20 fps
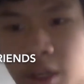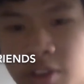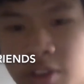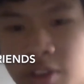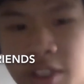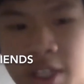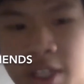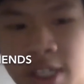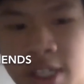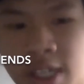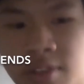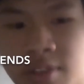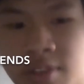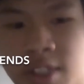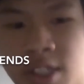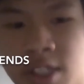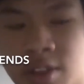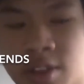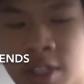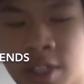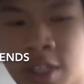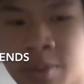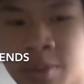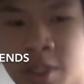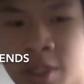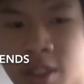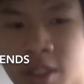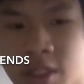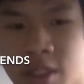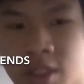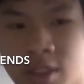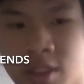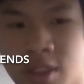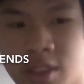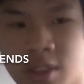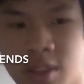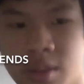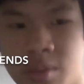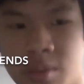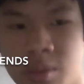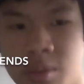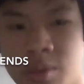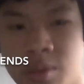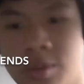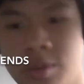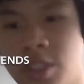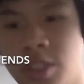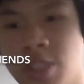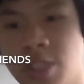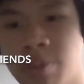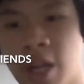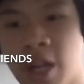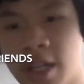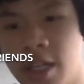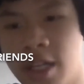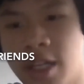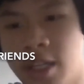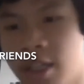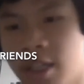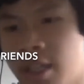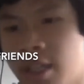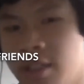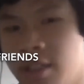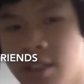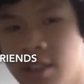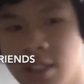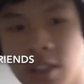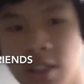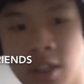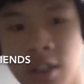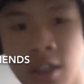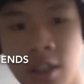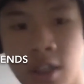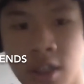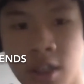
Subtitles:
think you said this already, but we'll just plug it again. So